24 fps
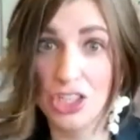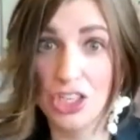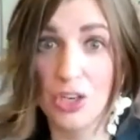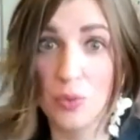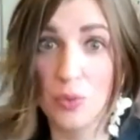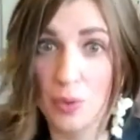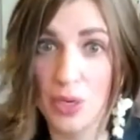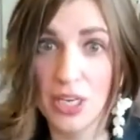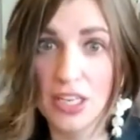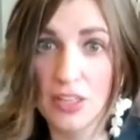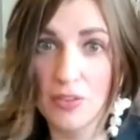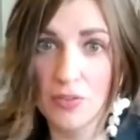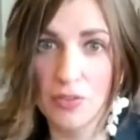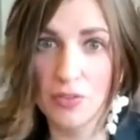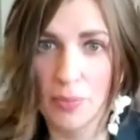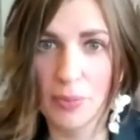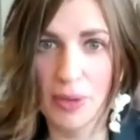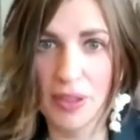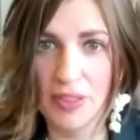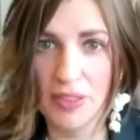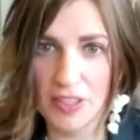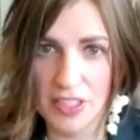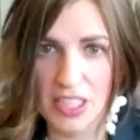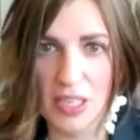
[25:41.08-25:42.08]
chair waiting
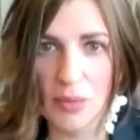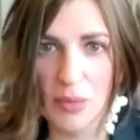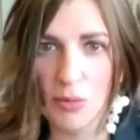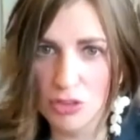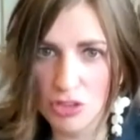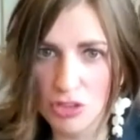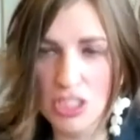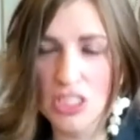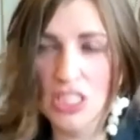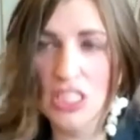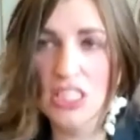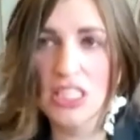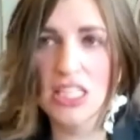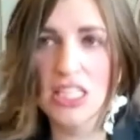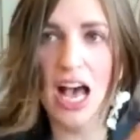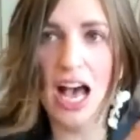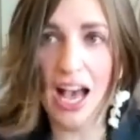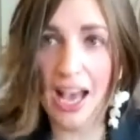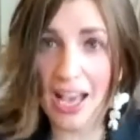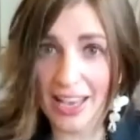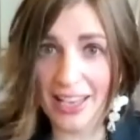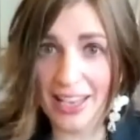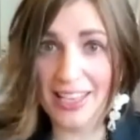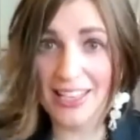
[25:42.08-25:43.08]
for him at the table, just as
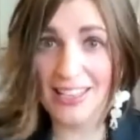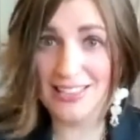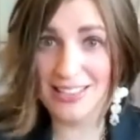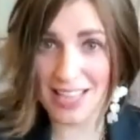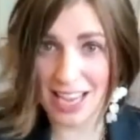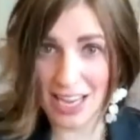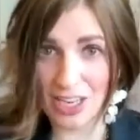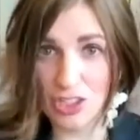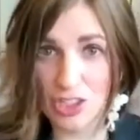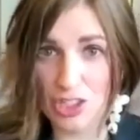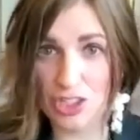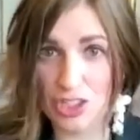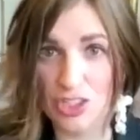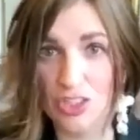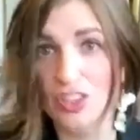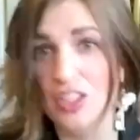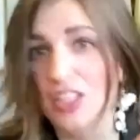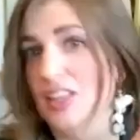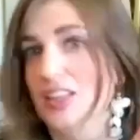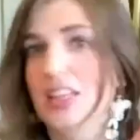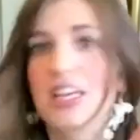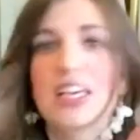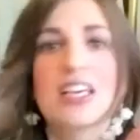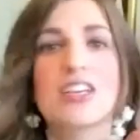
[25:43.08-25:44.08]
high
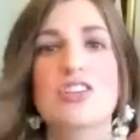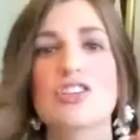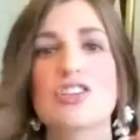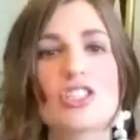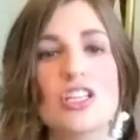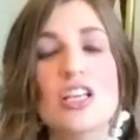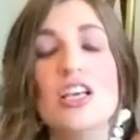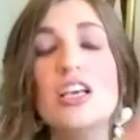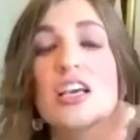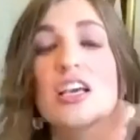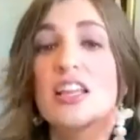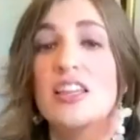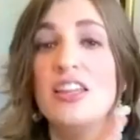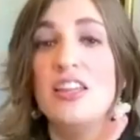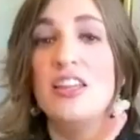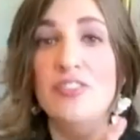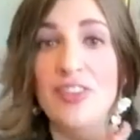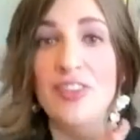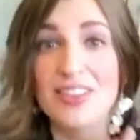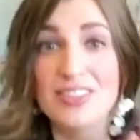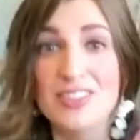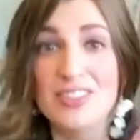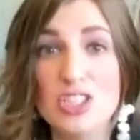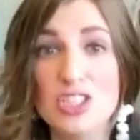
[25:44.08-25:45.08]
intentionally, like just they
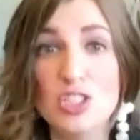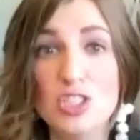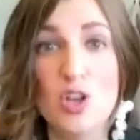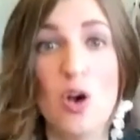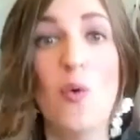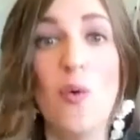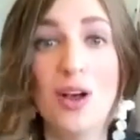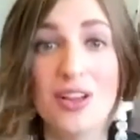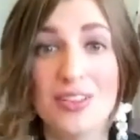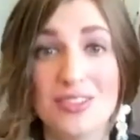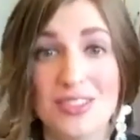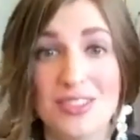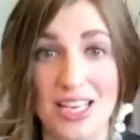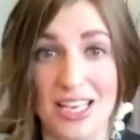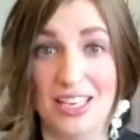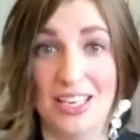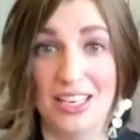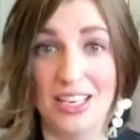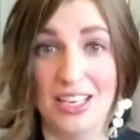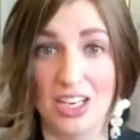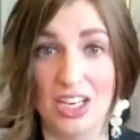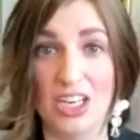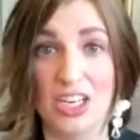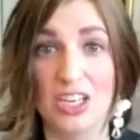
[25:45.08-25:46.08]
felt so well
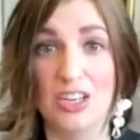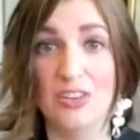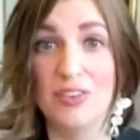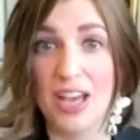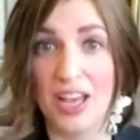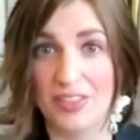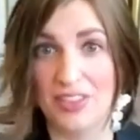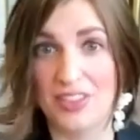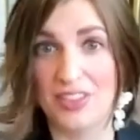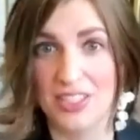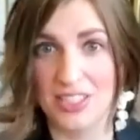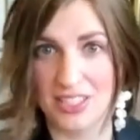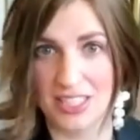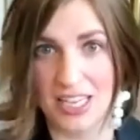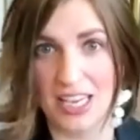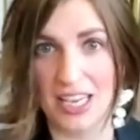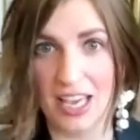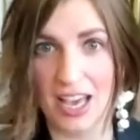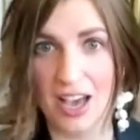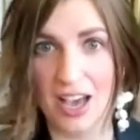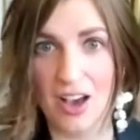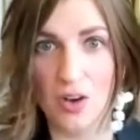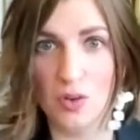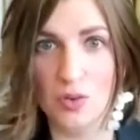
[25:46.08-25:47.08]
taken care of at the
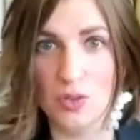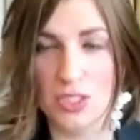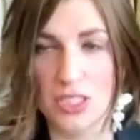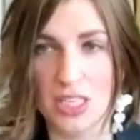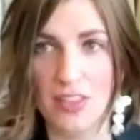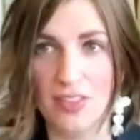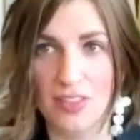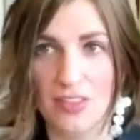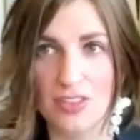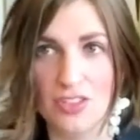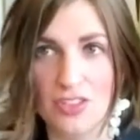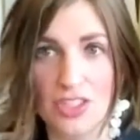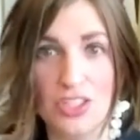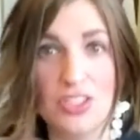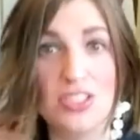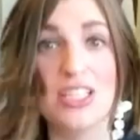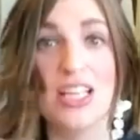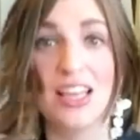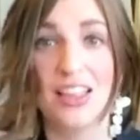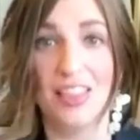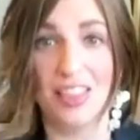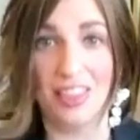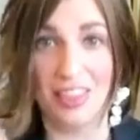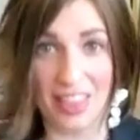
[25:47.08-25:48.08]
steakhouse. And
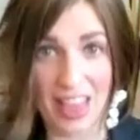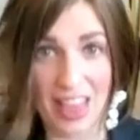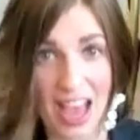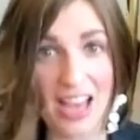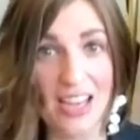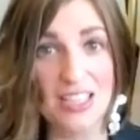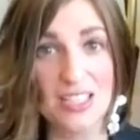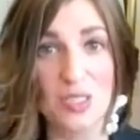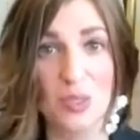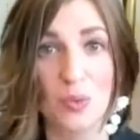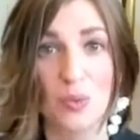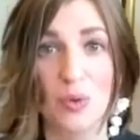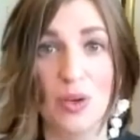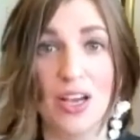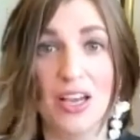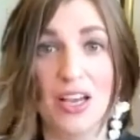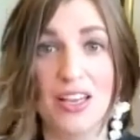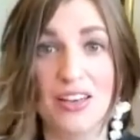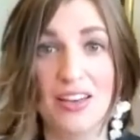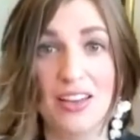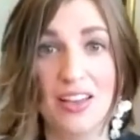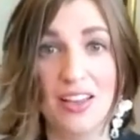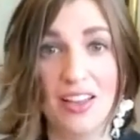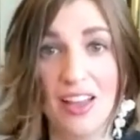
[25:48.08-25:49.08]
she's like, that is the
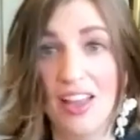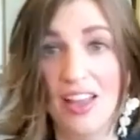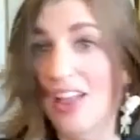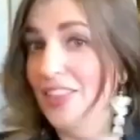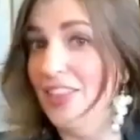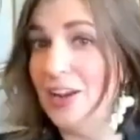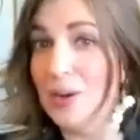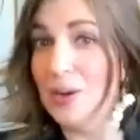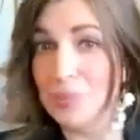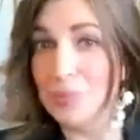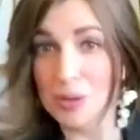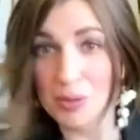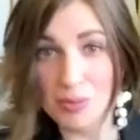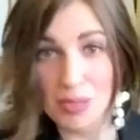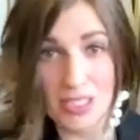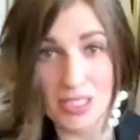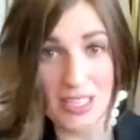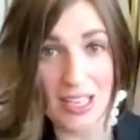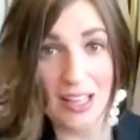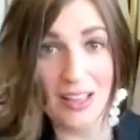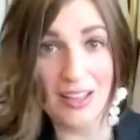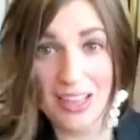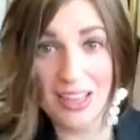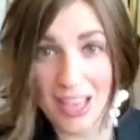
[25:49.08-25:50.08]
one that I'm going to
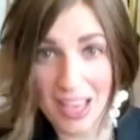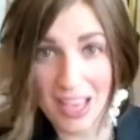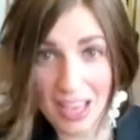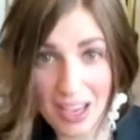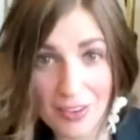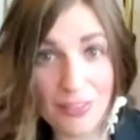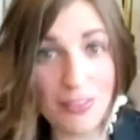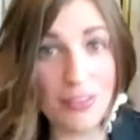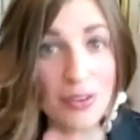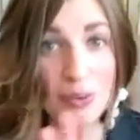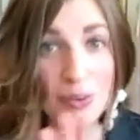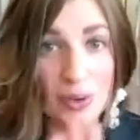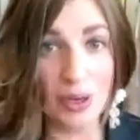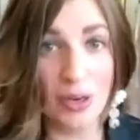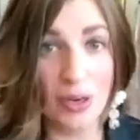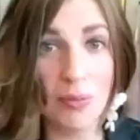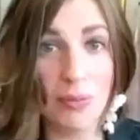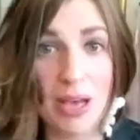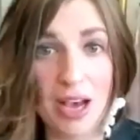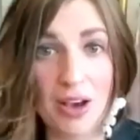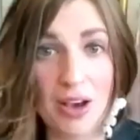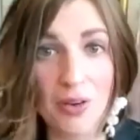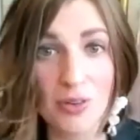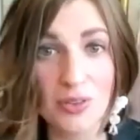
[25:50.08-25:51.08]
be telling everyone
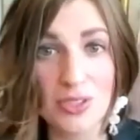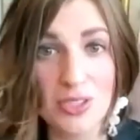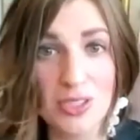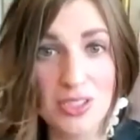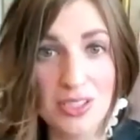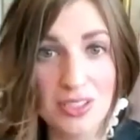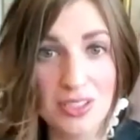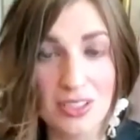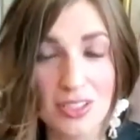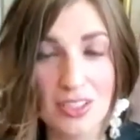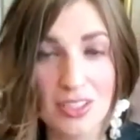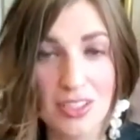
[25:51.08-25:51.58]
about